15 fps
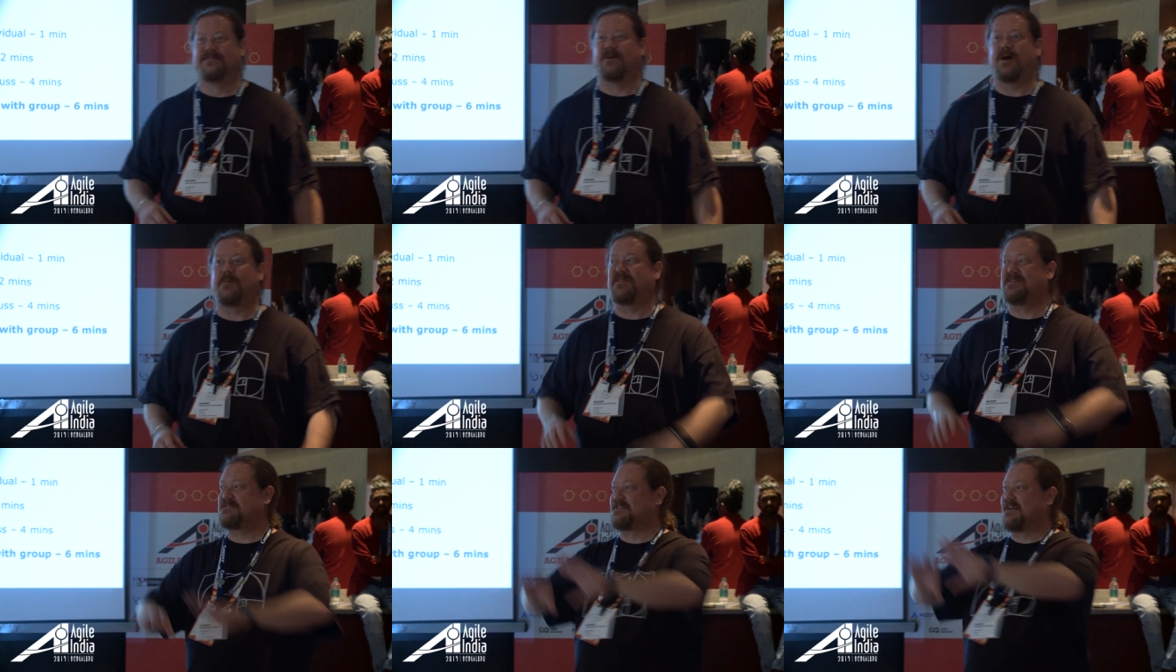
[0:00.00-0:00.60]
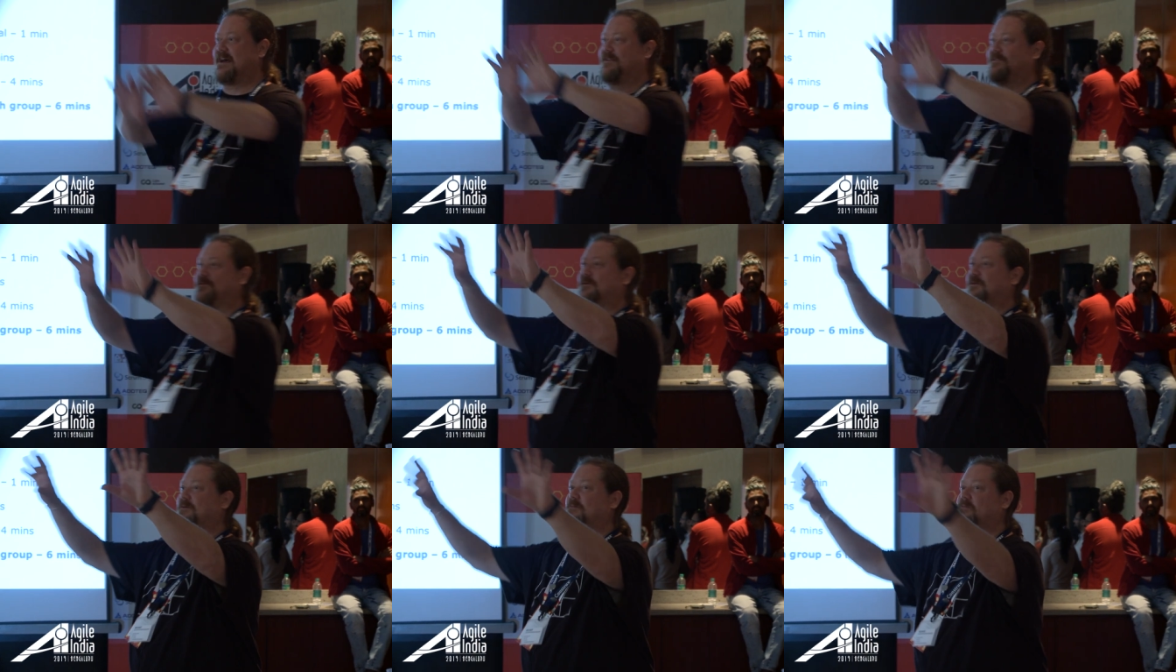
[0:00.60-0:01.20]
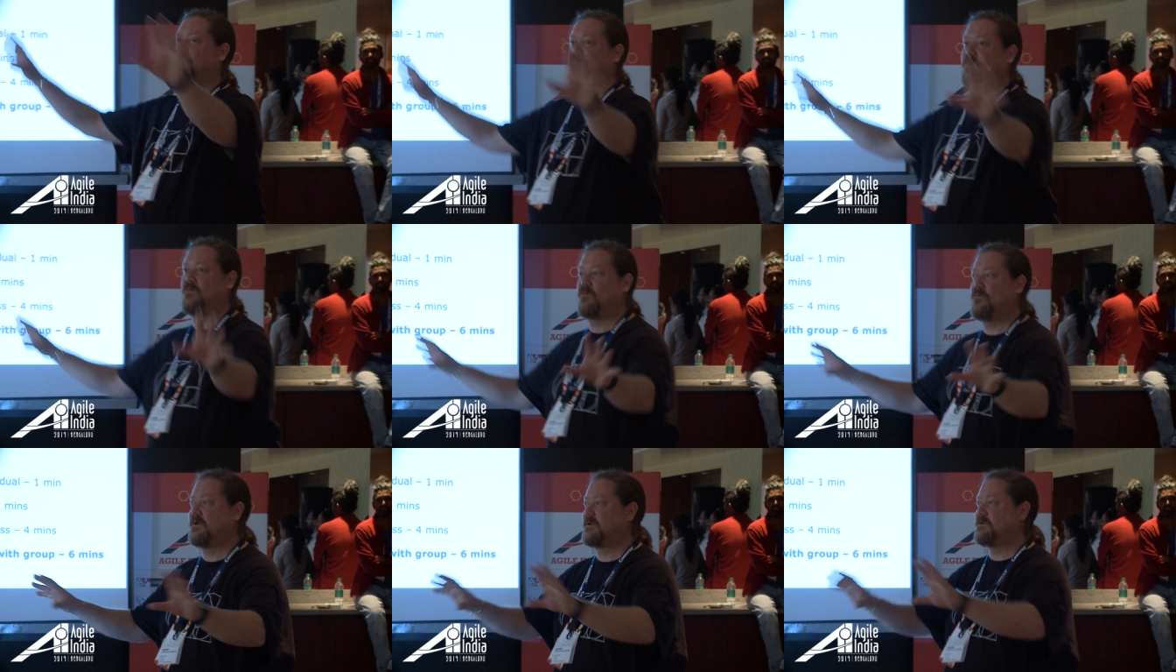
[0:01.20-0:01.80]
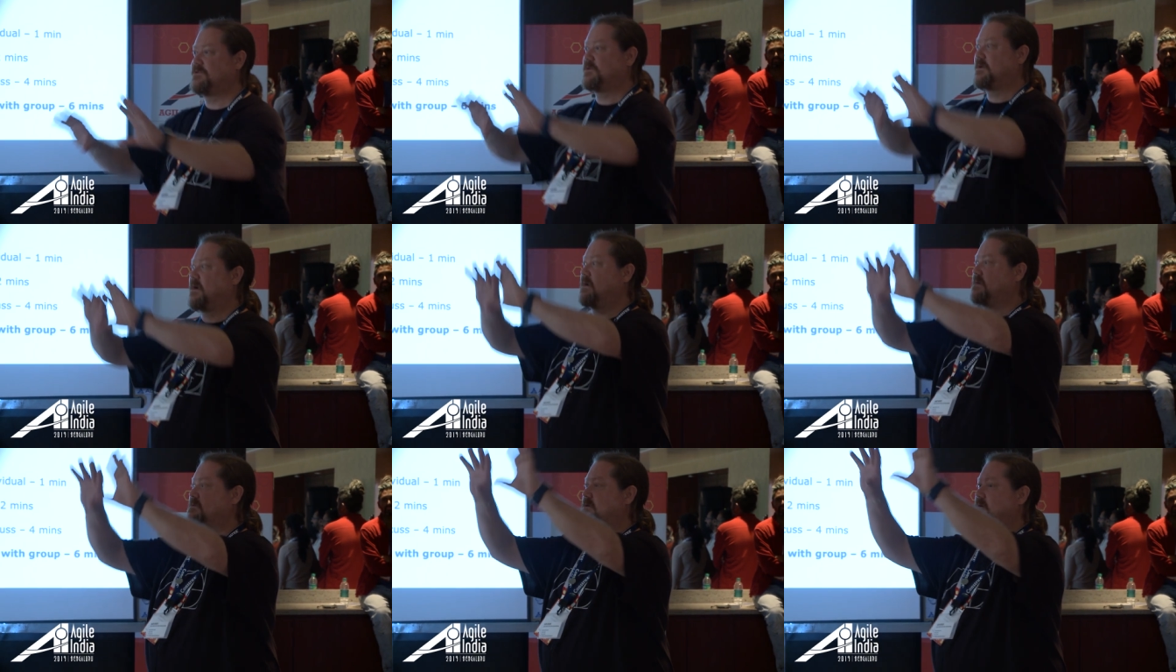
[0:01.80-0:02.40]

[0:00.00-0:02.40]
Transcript: How about this side of the room? What did you guys